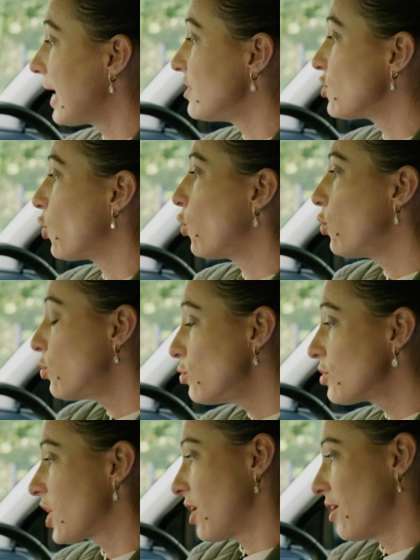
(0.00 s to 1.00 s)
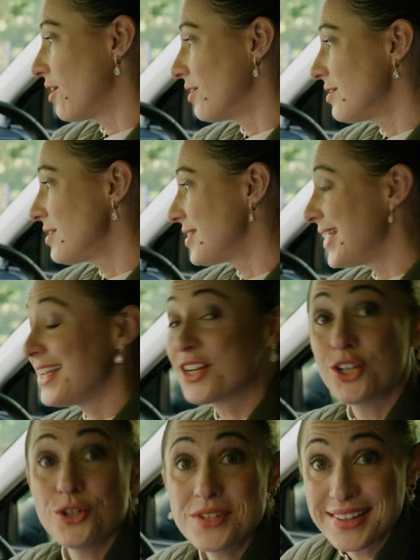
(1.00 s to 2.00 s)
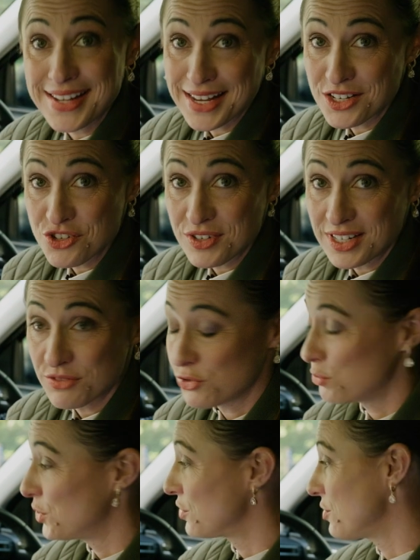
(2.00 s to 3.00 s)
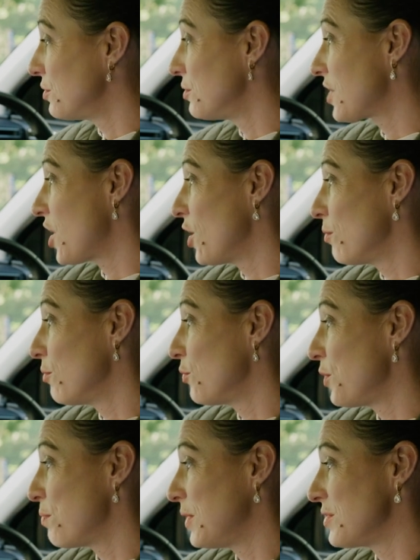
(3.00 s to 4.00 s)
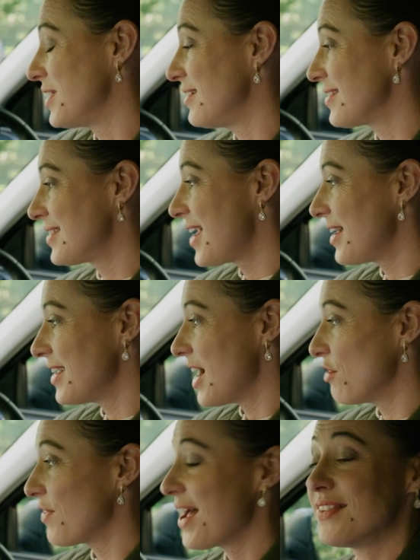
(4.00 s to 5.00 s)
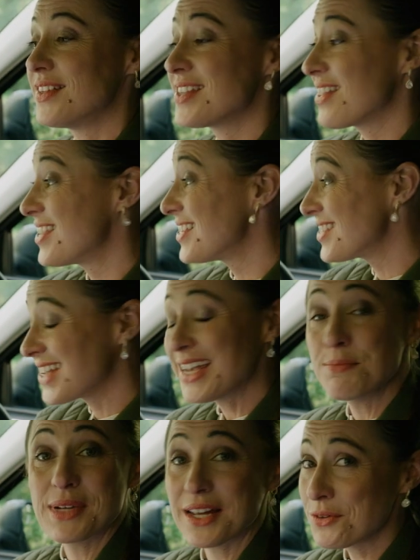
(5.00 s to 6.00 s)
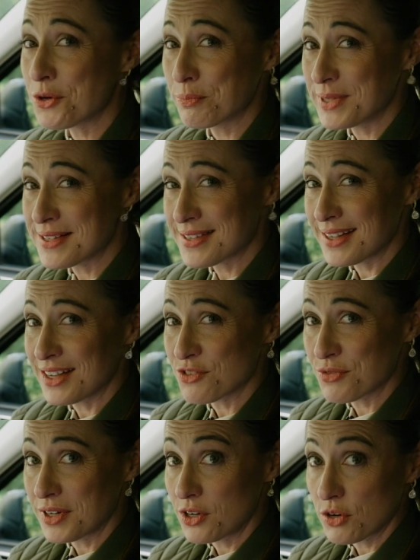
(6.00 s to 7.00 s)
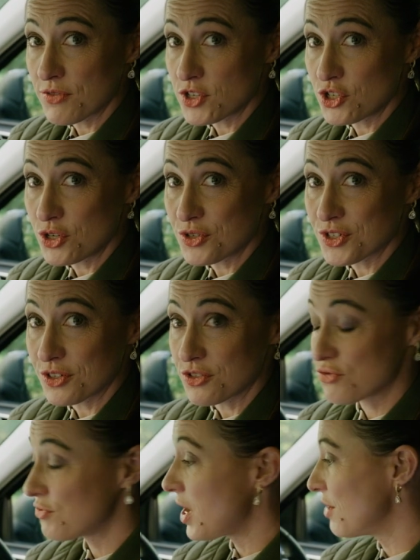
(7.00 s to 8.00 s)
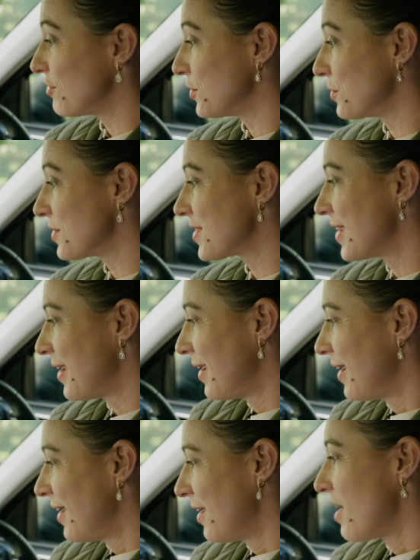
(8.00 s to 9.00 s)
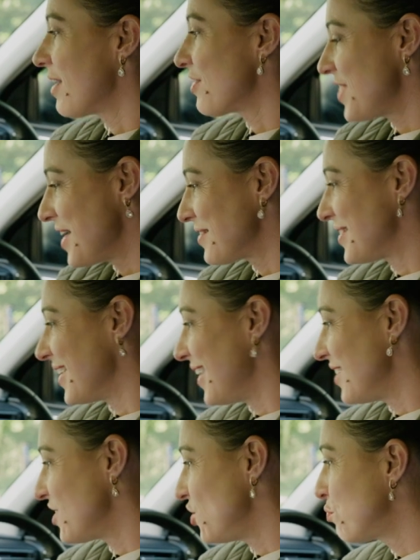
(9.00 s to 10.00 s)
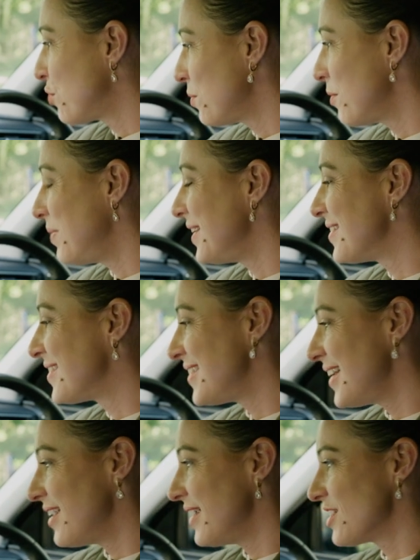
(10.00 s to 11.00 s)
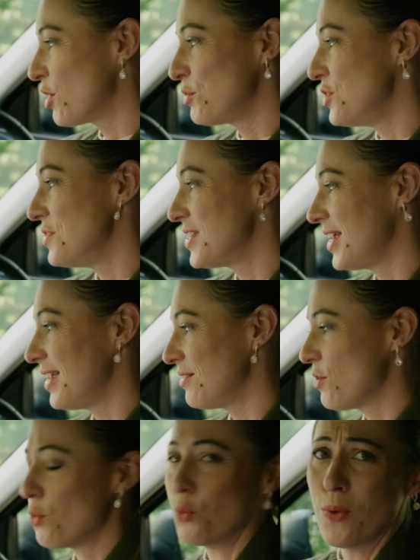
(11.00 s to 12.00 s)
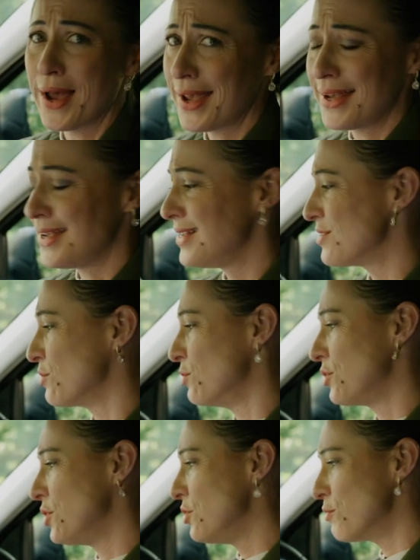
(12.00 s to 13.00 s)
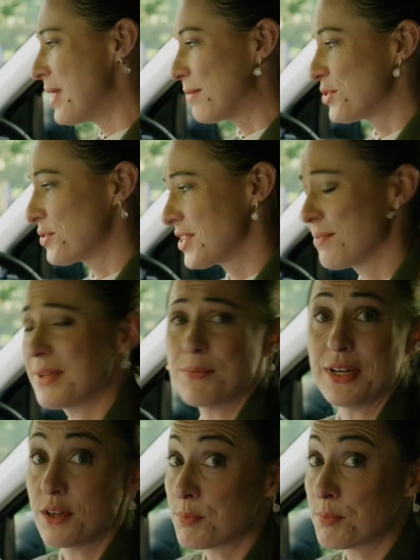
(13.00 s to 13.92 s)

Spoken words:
And all cars, including the entry-level model, come with built-in sat-nav, and the same cannot be said for a lot of the Tucson's rivals. That said, you'll probably still end up using Waze or Google Maps or something when you